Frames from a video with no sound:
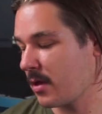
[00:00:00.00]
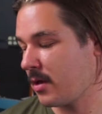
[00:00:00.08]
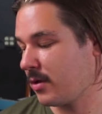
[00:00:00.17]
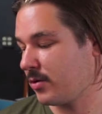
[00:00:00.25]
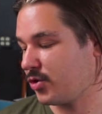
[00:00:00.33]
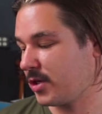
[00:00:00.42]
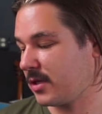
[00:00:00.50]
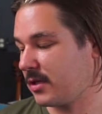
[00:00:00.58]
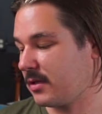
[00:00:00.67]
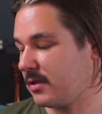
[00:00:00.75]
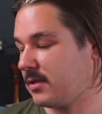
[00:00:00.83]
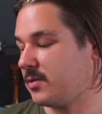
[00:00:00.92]
drinking
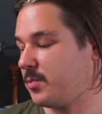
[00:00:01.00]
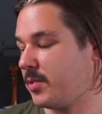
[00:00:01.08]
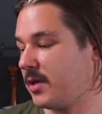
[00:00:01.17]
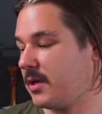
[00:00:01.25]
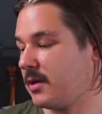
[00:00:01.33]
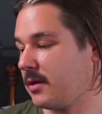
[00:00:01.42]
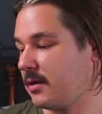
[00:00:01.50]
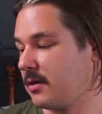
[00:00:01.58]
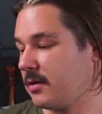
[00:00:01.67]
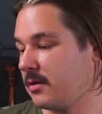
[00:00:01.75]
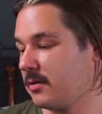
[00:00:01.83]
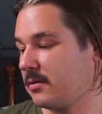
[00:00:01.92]
this beer.
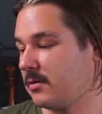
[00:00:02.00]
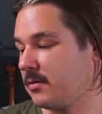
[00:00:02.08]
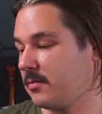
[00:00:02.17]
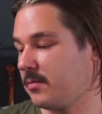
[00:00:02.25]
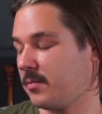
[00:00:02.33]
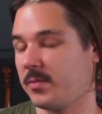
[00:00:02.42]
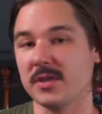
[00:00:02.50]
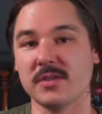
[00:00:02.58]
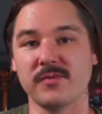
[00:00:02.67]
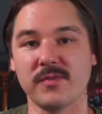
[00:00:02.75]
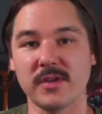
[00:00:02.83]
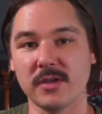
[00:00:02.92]
This
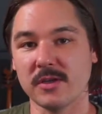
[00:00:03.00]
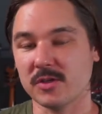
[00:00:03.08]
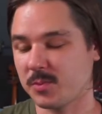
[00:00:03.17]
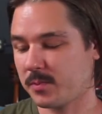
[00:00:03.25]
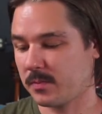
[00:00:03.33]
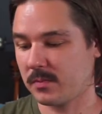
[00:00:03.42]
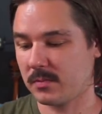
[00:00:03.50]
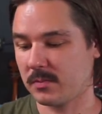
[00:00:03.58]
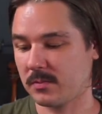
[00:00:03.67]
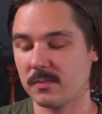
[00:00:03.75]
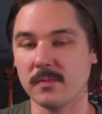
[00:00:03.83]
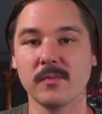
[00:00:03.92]
video is
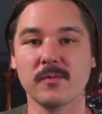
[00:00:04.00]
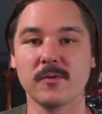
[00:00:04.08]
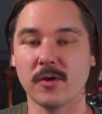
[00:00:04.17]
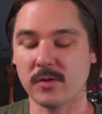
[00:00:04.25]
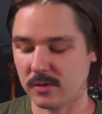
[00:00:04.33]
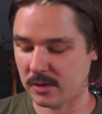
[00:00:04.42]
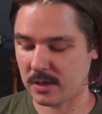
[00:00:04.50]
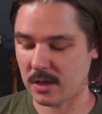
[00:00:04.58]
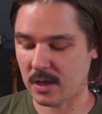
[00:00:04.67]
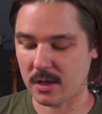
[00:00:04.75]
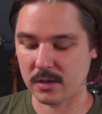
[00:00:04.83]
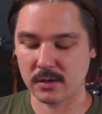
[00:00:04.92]
totally
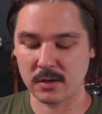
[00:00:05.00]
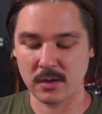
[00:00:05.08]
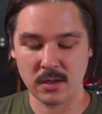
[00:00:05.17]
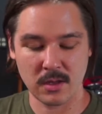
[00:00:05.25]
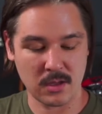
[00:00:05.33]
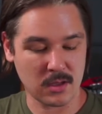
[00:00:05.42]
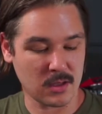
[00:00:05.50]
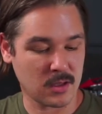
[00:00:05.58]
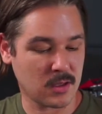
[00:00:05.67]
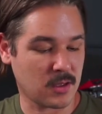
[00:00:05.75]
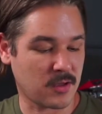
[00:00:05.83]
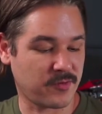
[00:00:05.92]

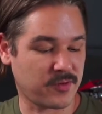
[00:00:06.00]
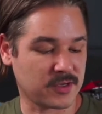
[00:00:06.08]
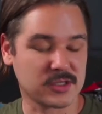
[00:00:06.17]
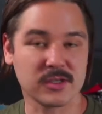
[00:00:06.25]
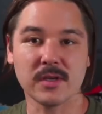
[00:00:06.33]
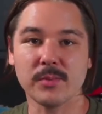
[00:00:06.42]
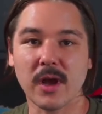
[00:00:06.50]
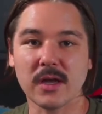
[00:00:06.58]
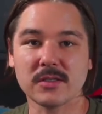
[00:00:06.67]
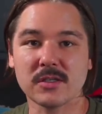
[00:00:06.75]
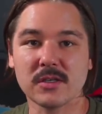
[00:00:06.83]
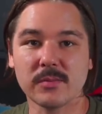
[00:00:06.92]
unofficially brought
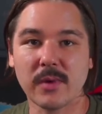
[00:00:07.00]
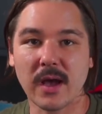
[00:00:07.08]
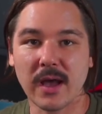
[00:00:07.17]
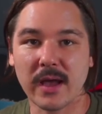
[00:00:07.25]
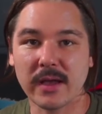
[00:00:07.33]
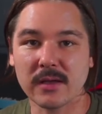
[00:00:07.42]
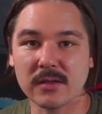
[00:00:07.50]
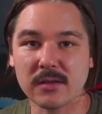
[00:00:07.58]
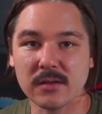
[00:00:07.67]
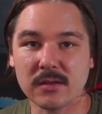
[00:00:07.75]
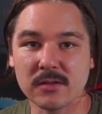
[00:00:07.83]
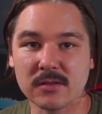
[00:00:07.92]
to you by
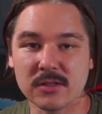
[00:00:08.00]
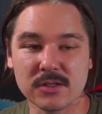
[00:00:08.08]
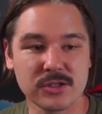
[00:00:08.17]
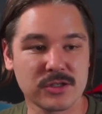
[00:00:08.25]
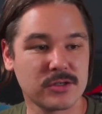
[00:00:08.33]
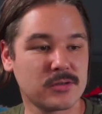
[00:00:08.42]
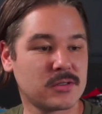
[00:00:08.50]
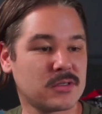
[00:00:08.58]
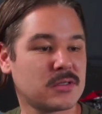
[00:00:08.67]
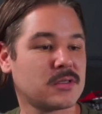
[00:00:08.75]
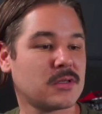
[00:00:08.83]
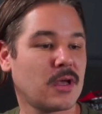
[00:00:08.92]

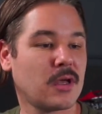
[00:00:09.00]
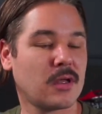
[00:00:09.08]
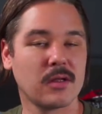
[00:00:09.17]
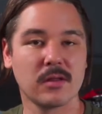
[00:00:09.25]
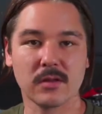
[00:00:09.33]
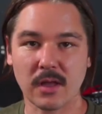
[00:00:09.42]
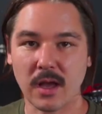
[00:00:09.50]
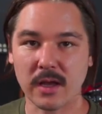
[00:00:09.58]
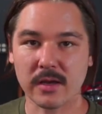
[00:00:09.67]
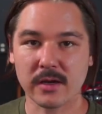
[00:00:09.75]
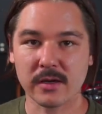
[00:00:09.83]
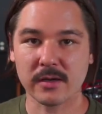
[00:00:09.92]
Deschutes
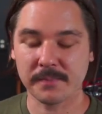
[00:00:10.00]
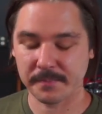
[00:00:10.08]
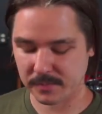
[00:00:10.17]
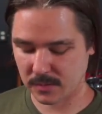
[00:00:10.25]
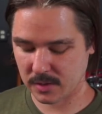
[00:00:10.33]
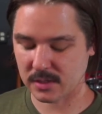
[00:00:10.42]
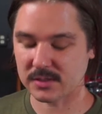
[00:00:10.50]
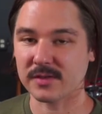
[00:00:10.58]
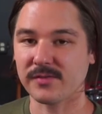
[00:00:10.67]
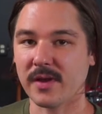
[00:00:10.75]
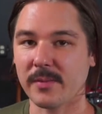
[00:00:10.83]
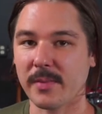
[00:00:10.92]
Lager, because if
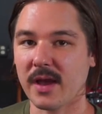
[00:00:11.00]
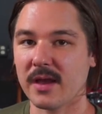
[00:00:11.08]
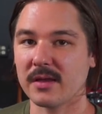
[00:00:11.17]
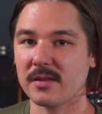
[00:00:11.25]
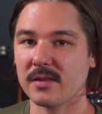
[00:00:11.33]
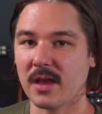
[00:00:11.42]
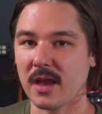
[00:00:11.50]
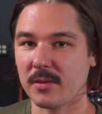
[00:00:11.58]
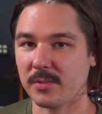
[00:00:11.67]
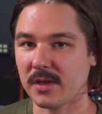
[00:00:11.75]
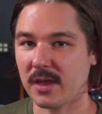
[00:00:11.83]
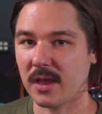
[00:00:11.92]
I buy the
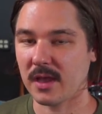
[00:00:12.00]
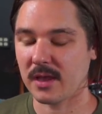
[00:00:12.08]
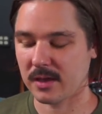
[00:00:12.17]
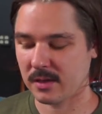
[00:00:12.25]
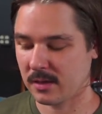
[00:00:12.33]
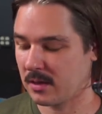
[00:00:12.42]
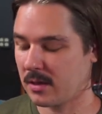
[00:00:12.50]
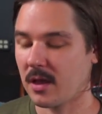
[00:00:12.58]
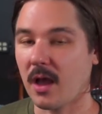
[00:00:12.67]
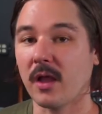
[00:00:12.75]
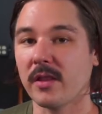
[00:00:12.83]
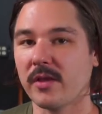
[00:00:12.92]
IPA,
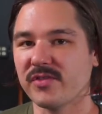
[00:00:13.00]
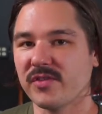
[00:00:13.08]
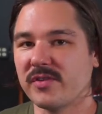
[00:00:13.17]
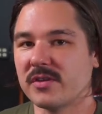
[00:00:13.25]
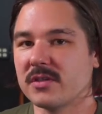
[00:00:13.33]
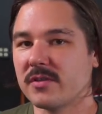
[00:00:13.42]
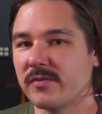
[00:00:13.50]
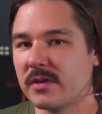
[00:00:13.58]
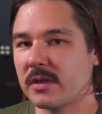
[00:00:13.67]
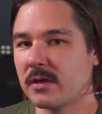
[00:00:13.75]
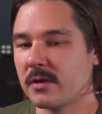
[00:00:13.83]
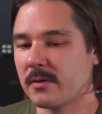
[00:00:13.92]
I'll never finish the
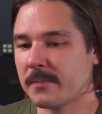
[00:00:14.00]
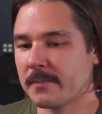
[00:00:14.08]
video.